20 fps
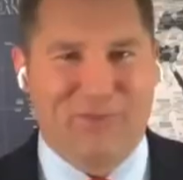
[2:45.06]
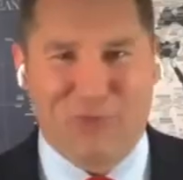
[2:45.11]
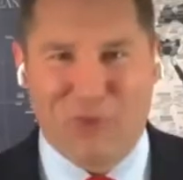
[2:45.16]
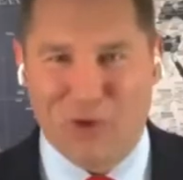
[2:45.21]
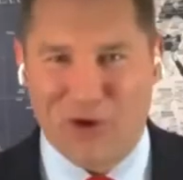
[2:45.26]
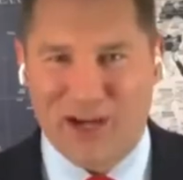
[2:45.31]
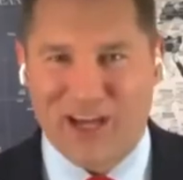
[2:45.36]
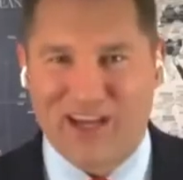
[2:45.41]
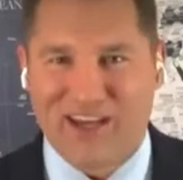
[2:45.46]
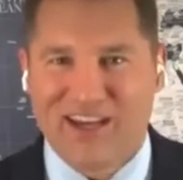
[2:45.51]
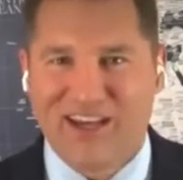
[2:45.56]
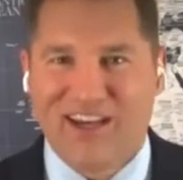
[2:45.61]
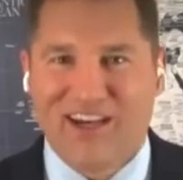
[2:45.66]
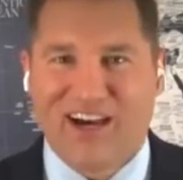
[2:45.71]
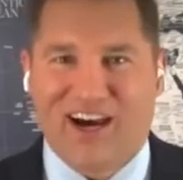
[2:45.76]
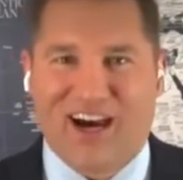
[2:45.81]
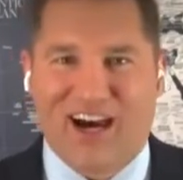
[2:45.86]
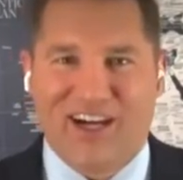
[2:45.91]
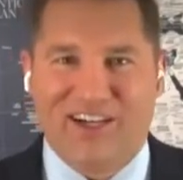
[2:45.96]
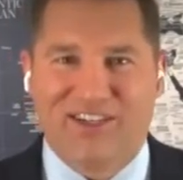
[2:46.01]
the morning?
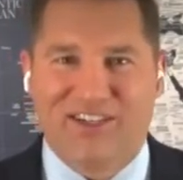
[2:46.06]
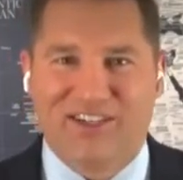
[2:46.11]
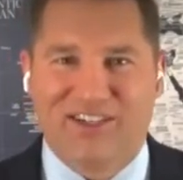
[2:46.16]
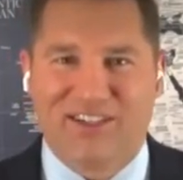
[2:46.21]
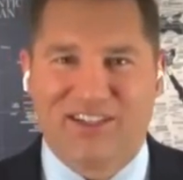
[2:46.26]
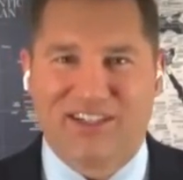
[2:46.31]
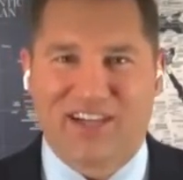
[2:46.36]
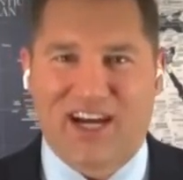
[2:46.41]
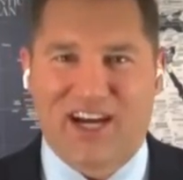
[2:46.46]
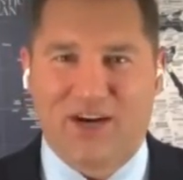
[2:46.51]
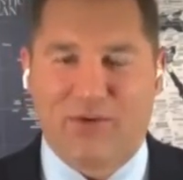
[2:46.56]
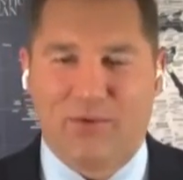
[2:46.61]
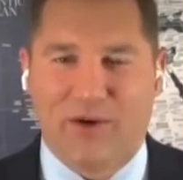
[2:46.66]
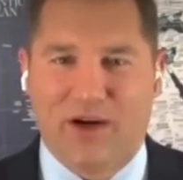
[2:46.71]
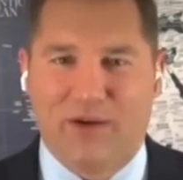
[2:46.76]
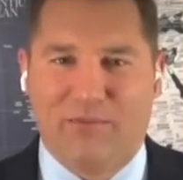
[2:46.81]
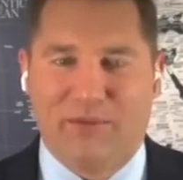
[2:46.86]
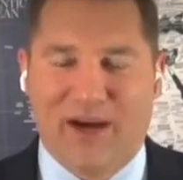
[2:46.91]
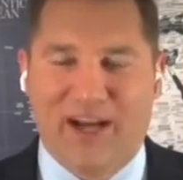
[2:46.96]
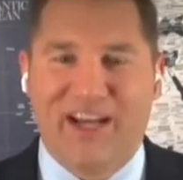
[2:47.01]
Just kind of
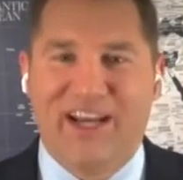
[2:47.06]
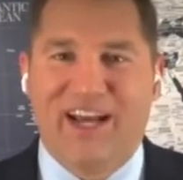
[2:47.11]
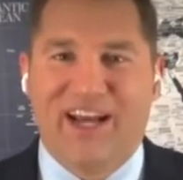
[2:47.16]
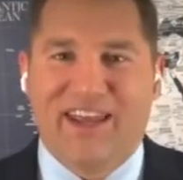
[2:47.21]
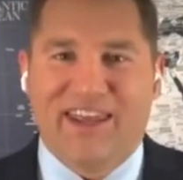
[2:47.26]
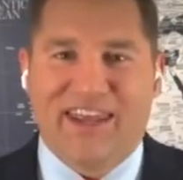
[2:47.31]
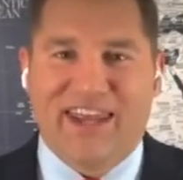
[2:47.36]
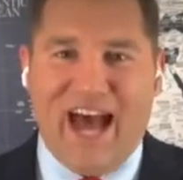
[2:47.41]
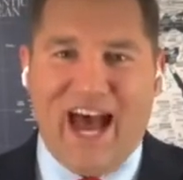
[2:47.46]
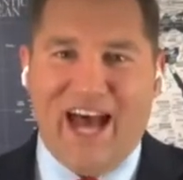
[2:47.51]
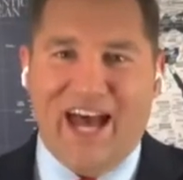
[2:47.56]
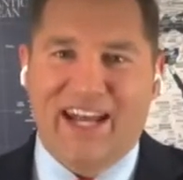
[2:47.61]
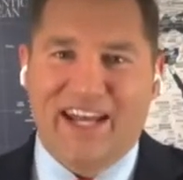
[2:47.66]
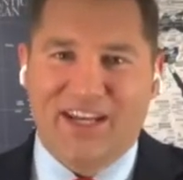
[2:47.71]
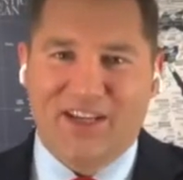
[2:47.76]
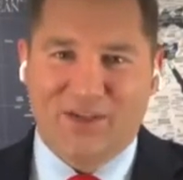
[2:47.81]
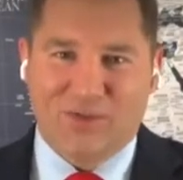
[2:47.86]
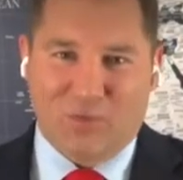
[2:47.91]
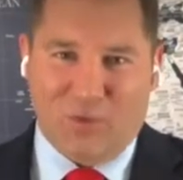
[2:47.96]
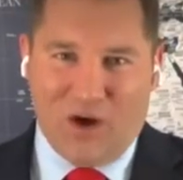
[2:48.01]
weird. But that is